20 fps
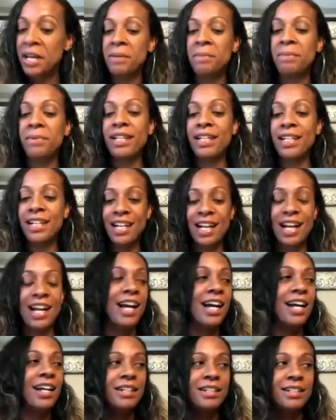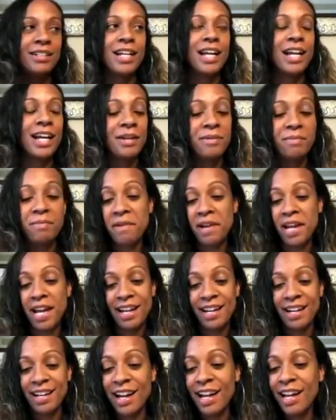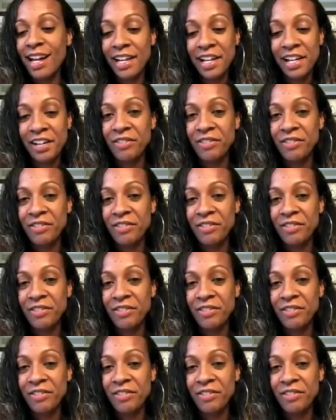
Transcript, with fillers: But I, I had an A